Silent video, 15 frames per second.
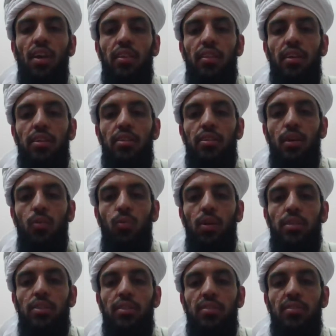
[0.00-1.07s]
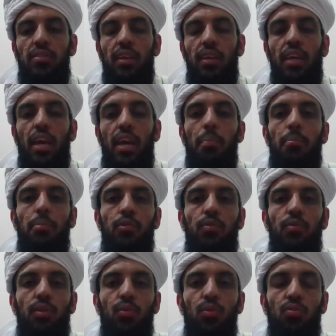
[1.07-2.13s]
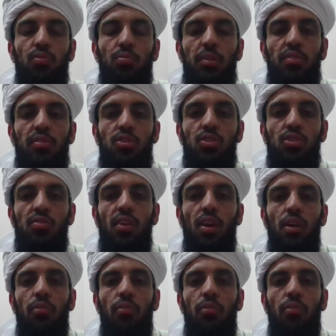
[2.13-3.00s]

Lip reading: that what is the gap between those messages,